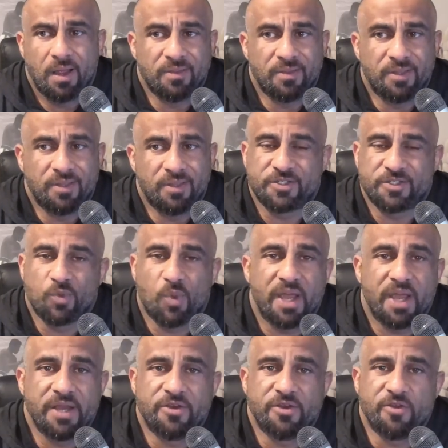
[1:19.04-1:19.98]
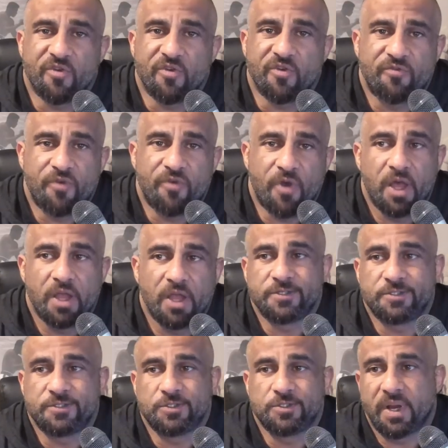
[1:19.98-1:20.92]
This is what I do for fun.
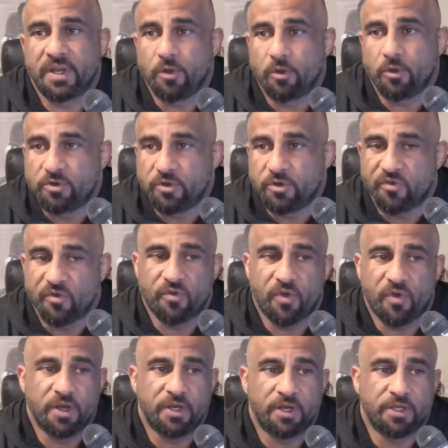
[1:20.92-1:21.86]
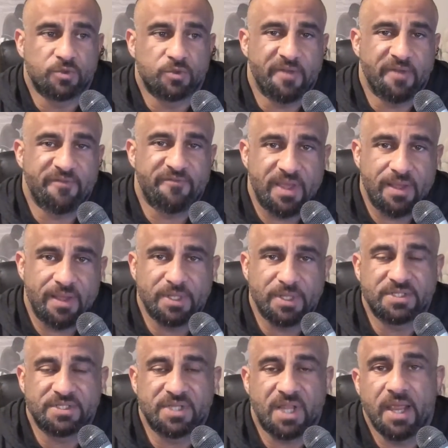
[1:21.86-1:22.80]
This is what I don't do for fun. This is what my
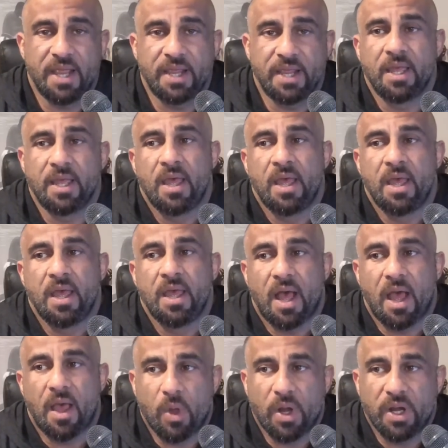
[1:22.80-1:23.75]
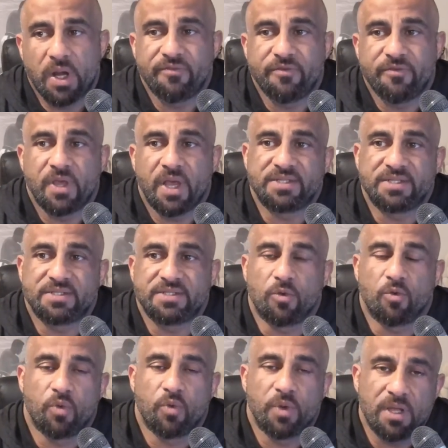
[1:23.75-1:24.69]
family's like. I want to give you guys a
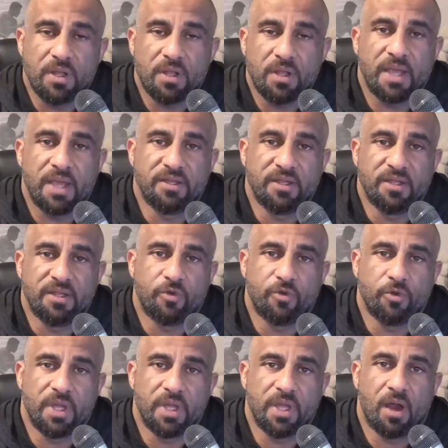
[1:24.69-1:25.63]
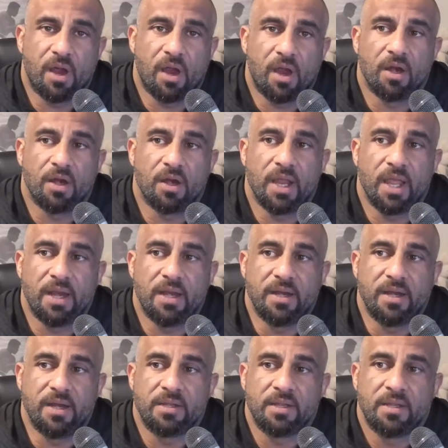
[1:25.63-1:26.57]
real idea of who they are
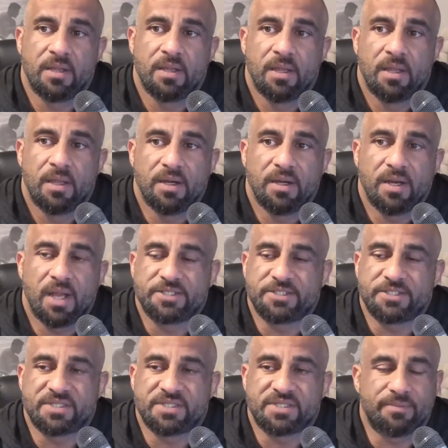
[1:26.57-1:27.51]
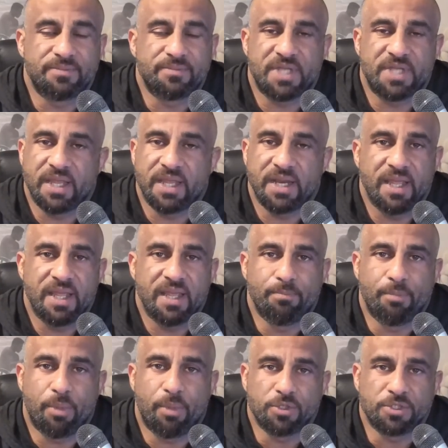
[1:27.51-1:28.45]
and not just some
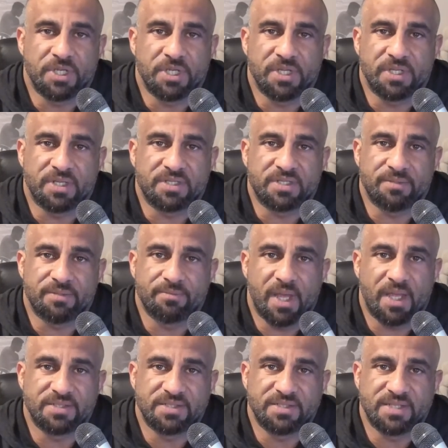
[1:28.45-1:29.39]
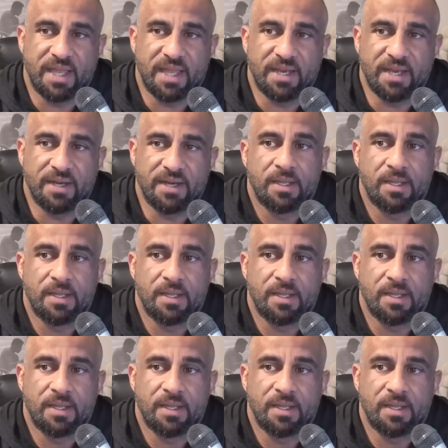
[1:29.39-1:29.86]
secondhand bullshit that some guy said